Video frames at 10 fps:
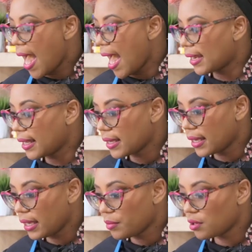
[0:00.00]
and I
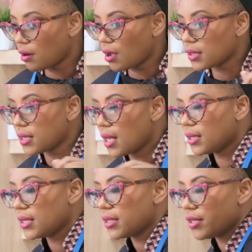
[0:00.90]
came across
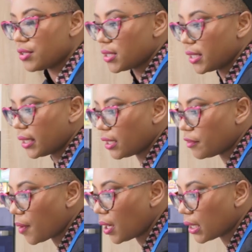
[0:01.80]
this interesting line
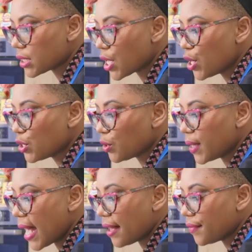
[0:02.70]
of products. So we
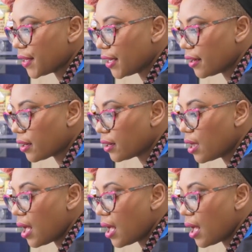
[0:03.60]
have here